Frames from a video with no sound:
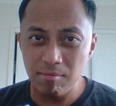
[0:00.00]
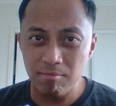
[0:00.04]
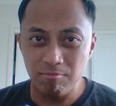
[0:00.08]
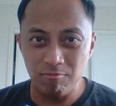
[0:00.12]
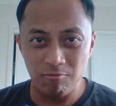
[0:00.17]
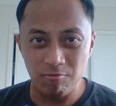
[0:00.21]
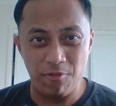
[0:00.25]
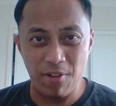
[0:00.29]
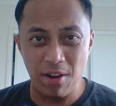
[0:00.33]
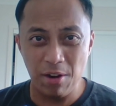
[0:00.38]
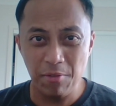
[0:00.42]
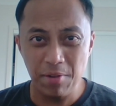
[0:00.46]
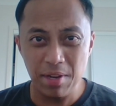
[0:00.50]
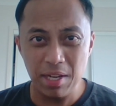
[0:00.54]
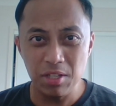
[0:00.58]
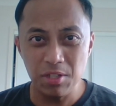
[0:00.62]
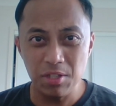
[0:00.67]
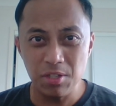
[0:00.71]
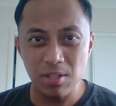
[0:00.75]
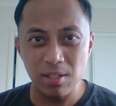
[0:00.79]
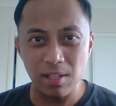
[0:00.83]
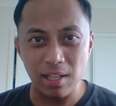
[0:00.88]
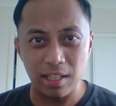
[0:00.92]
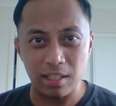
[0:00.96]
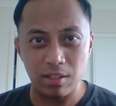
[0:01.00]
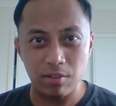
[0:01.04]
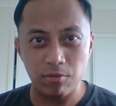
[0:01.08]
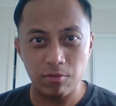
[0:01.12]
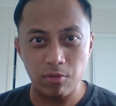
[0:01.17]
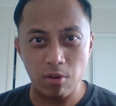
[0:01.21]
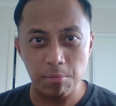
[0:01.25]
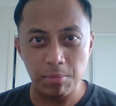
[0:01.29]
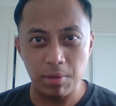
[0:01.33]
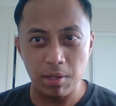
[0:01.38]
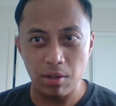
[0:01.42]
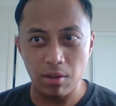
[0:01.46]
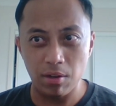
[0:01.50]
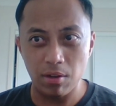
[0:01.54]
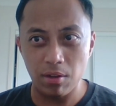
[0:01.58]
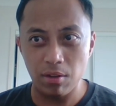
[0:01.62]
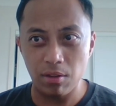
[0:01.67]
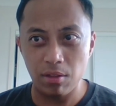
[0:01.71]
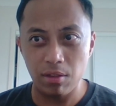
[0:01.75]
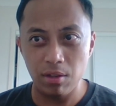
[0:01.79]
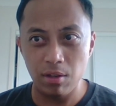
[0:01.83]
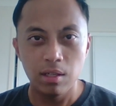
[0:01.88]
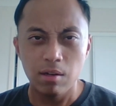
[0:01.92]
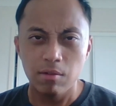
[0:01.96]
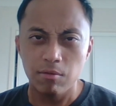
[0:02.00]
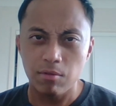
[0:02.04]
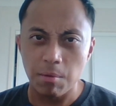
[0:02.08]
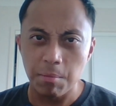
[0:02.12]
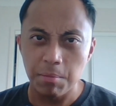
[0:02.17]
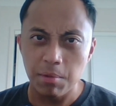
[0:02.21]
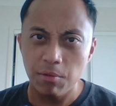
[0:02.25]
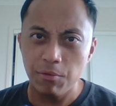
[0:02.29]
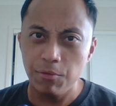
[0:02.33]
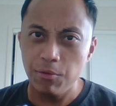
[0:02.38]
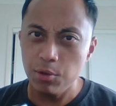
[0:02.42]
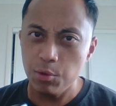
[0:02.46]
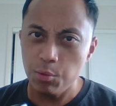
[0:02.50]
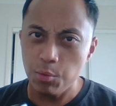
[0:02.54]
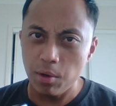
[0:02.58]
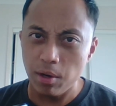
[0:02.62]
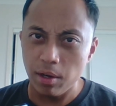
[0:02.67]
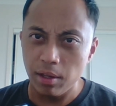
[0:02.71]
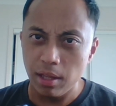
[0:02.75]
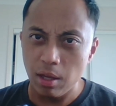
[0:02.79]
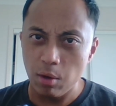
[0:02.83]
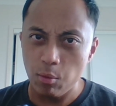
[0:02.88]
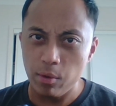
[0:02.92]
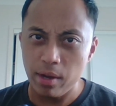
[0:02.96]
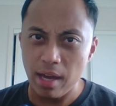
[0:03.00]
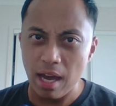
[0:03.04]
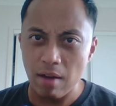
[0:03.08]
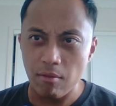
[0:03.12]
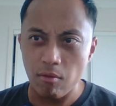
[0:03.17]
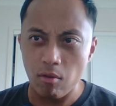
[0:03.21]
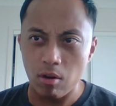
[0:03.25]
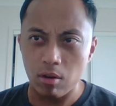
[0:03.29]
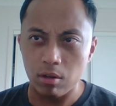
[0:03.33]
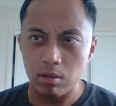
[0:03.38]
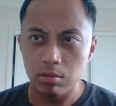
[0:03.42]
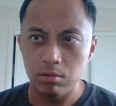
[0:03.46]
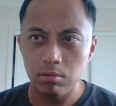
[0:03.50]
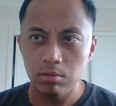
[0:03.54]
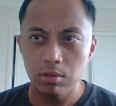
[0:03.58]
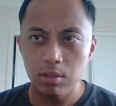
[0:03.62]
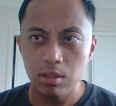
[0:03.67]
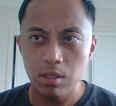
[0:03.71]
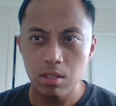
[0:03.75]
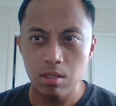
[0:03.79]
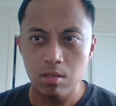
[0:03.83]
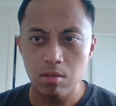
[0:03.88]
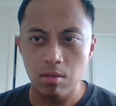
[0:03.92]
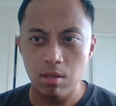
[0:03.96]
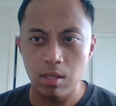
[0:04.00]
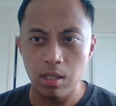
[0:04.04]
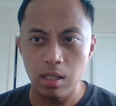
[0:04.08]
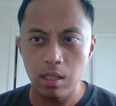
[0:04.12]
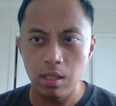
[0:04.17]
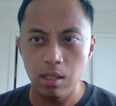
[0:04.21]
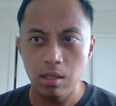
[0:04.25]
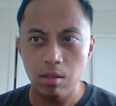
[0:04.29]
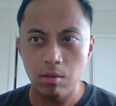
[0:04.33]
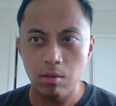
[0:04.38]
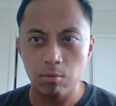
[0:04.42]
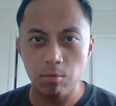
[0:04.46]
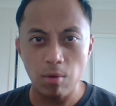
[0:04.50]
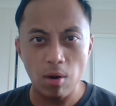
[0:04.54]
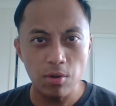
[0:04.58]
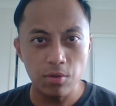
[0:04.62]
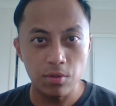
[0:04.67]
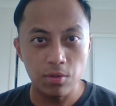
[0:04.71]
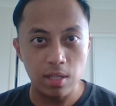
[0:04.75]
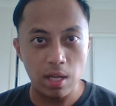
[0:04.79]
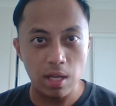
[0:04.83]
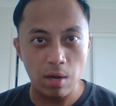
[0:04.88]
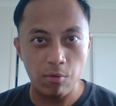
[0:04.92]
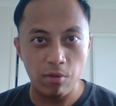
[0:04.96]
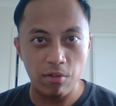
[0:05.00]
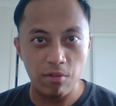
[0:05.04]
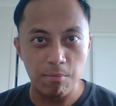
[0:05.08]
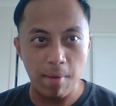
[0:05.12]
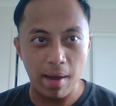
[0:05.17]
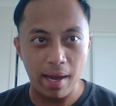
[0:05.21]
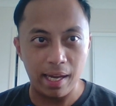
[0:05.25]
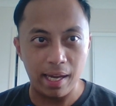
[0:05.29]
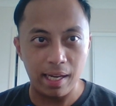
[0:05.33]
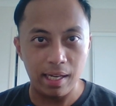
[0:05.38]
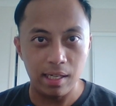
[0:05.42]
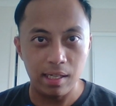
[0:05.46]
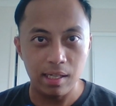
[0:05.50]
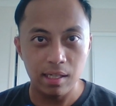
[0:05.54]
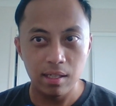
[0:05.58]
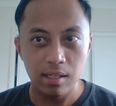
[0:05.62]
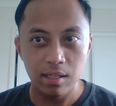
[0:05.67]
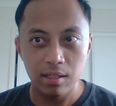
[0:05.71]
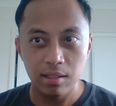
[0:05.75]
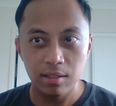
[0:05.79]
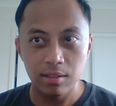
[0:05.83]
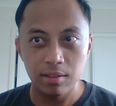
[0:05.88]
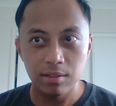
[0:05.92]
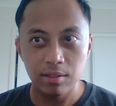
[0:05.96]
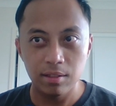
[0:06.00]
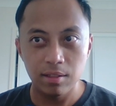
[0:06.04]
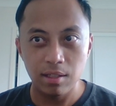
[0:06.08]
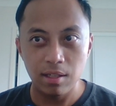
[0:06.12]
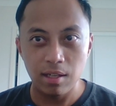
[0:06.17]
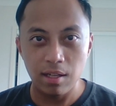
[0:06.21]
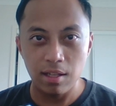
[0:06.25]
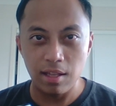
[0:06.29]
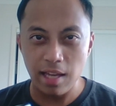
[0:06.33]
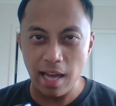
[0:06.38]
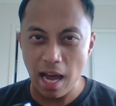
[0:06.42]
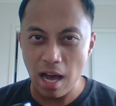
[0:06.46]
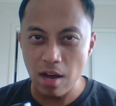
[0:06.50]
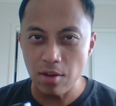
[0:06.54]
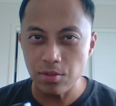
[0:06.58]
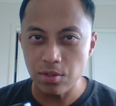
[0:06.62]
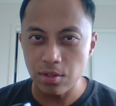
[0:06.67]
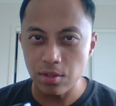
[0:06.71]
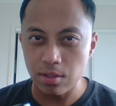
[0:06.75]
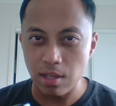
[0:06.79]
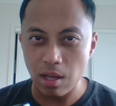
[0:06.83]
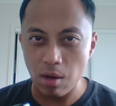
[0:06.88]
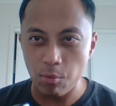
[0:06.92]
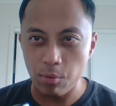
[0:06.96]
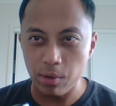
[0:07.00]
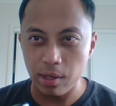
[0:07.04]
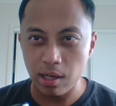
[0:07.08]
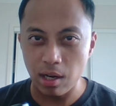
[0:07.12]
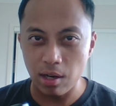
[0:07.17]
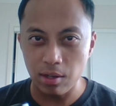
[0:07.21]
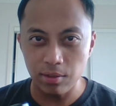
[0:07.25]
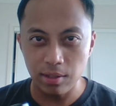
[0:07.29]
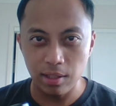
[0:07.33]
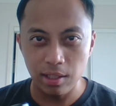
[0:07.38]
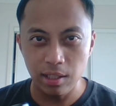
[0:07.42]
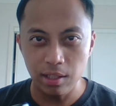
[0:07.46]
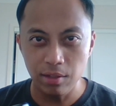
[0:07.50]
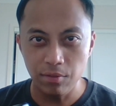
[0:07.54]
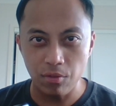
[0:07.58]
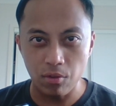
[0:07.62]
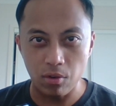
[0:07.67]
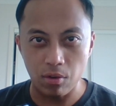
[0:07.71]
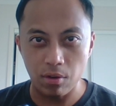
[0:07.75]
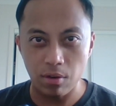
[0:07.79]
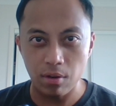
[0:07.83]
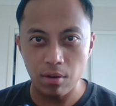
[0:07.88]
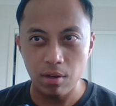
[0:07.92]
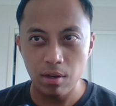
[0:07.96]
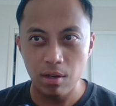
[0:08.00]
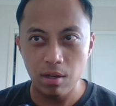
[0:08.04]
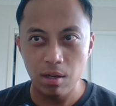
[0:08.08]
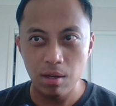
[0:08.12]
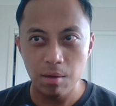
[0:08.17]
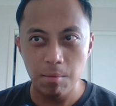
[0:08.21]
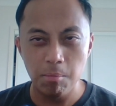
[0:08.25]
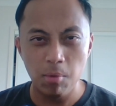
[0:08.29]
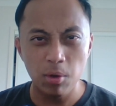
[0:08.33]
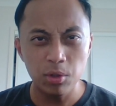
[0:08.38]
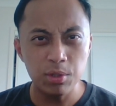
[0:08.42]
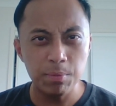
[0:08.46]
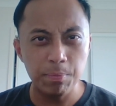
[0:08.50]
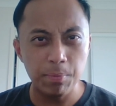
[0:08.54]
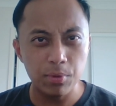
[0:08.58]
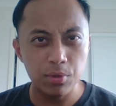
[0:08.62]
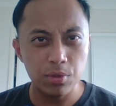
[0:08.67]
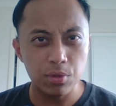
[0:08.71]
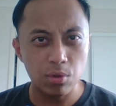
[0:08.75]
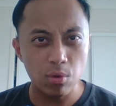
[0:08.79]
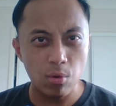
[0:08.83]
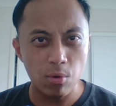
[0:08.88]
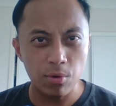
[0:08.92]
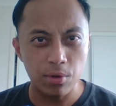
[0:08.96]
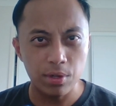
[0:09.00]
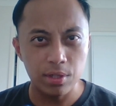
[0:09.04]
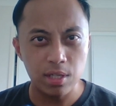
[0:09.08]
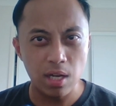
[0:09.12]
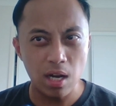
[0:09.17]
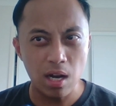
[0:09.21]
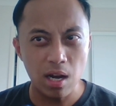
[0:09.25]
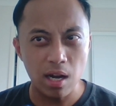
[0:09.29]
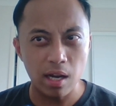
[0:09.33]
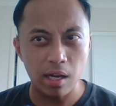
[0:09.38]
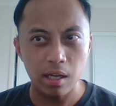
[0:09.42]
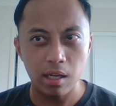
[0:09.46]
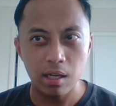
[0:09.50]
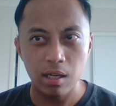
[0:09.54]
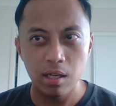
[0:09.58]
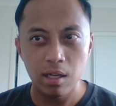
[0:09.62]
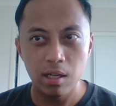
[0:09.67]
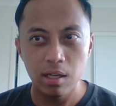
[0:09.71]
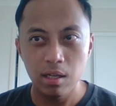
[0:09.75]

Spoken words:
very insulated from the earth, from the footwear that we have on, to the roads that we've made, the houses that we currently live on, multiple stories high.